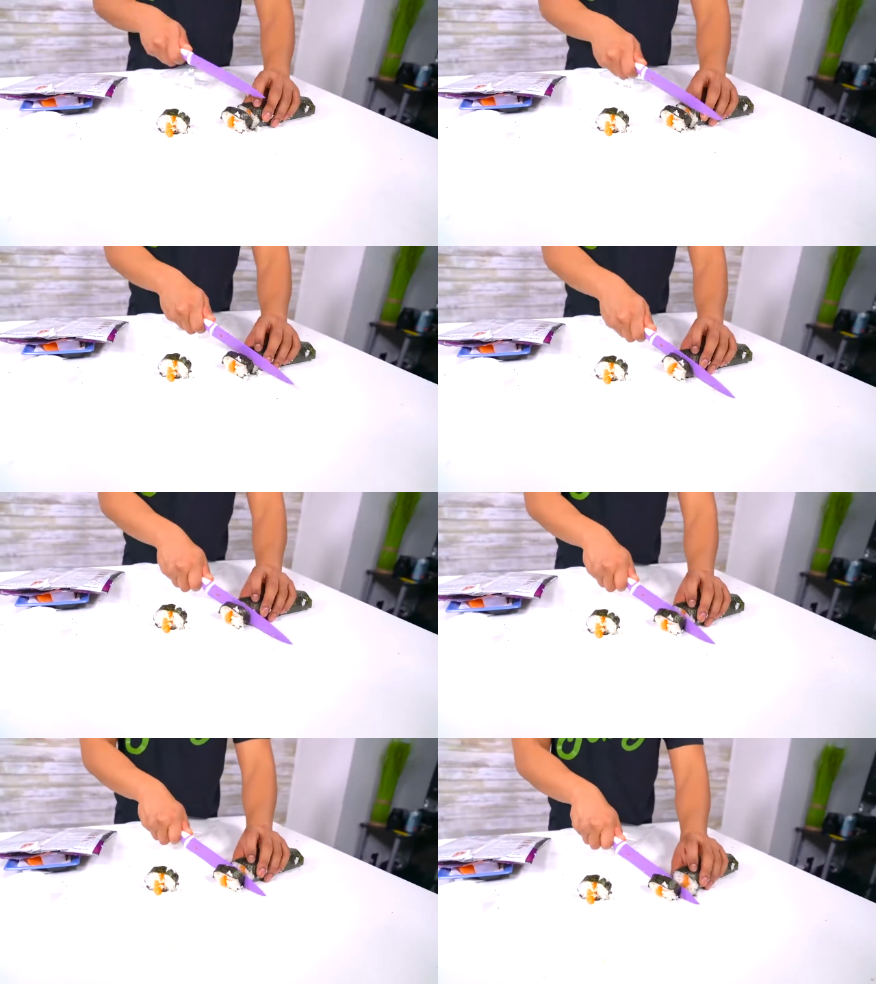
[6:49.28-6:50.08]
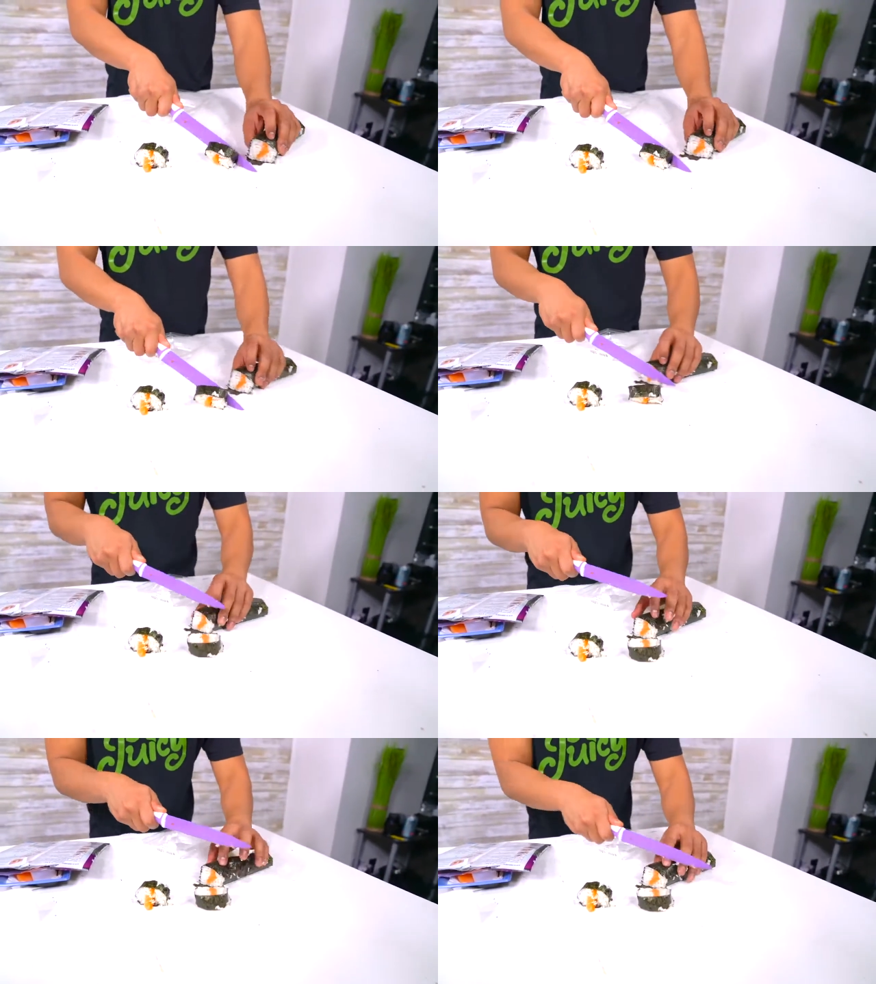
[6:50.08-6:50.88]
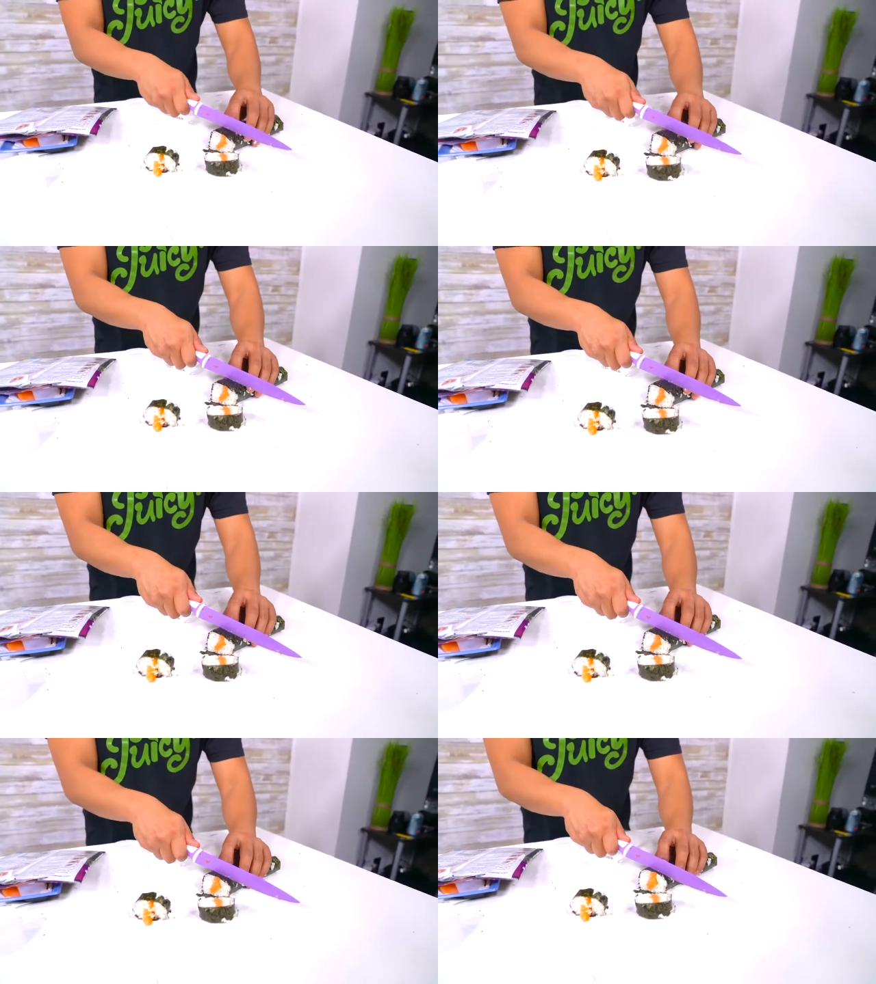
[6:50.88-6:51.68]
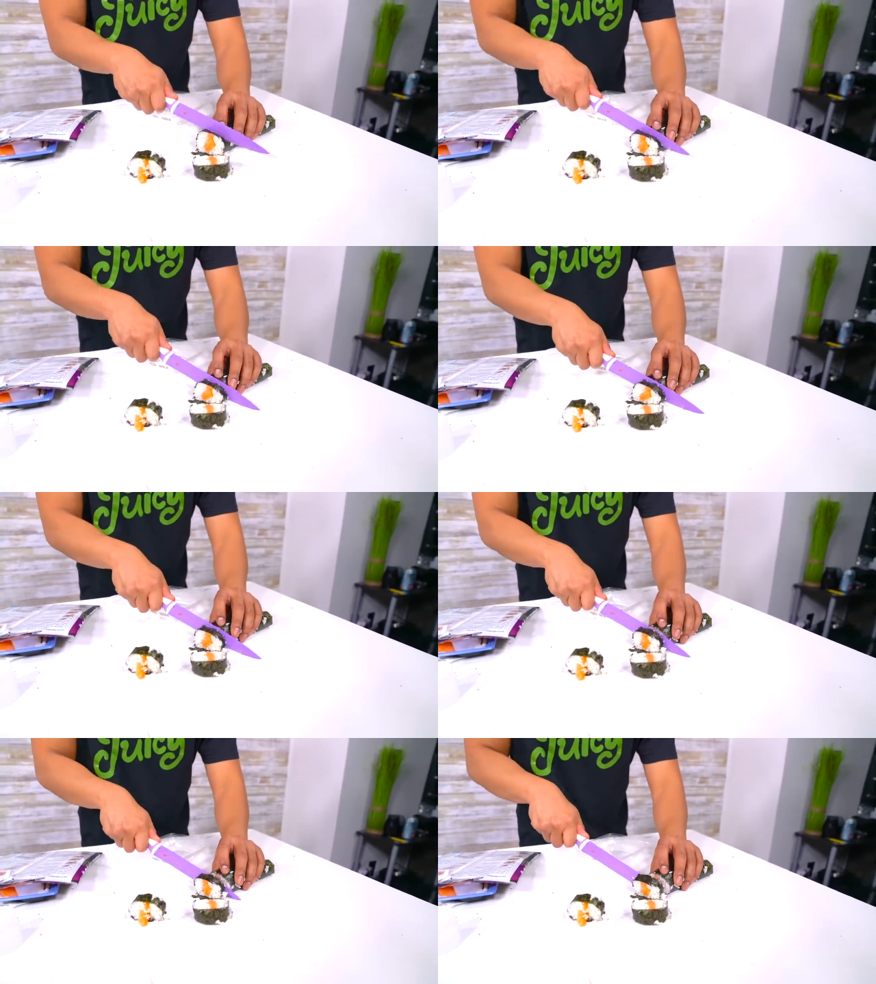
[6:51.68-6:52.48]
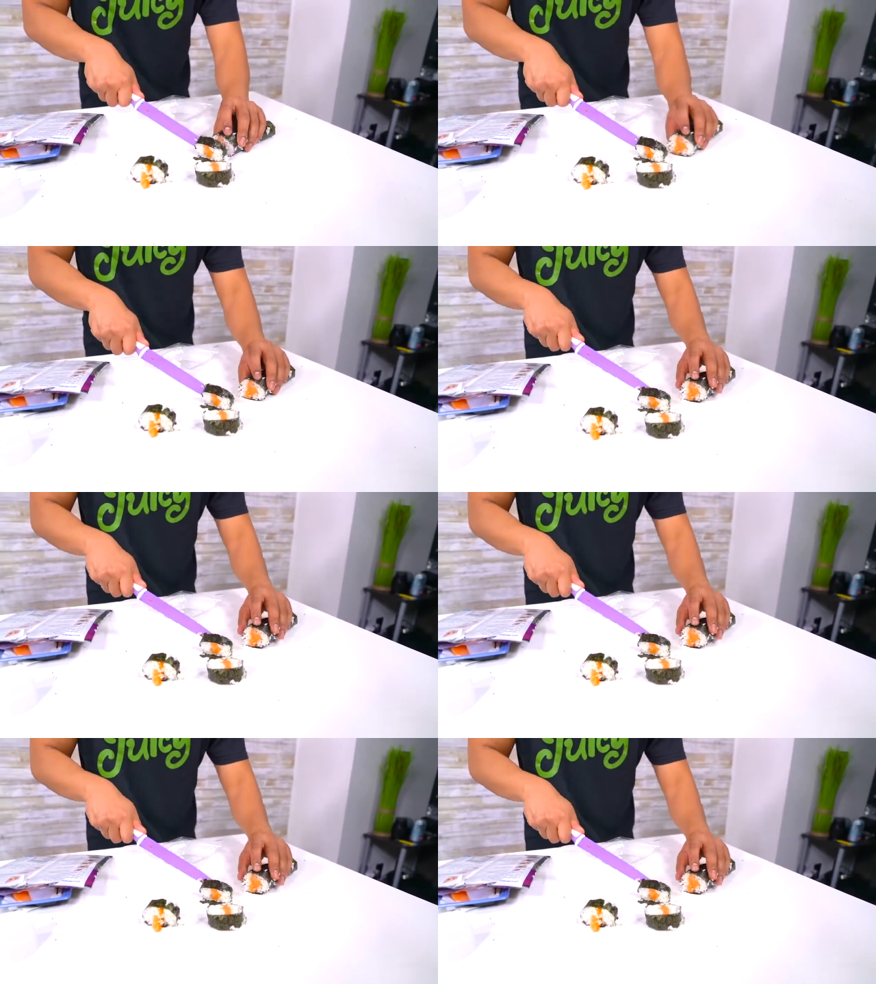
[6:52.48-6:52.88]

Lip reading: [unreadable: no face in view]